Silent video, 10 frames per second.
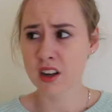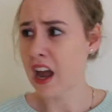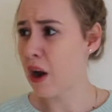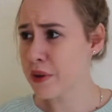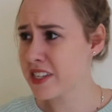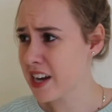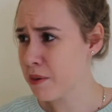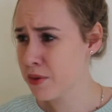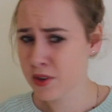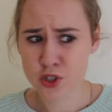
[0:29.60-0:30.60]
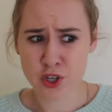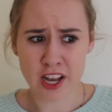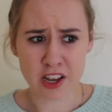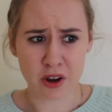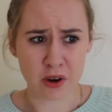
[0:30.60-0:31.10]
How in depth should
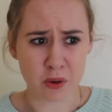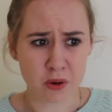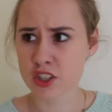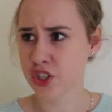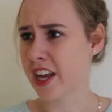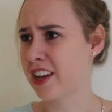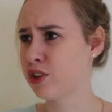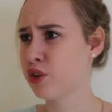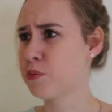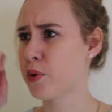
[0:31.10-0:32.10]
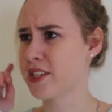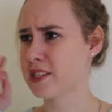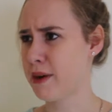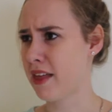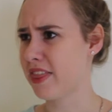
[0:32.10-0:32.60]
I go? Should I include points
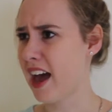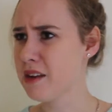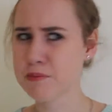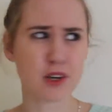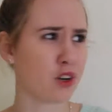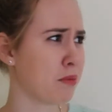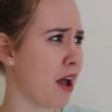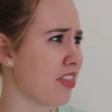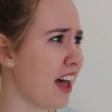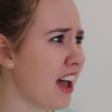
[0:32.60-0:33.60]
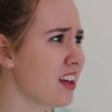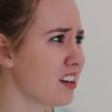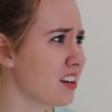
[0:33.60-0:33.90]
about that but not about that?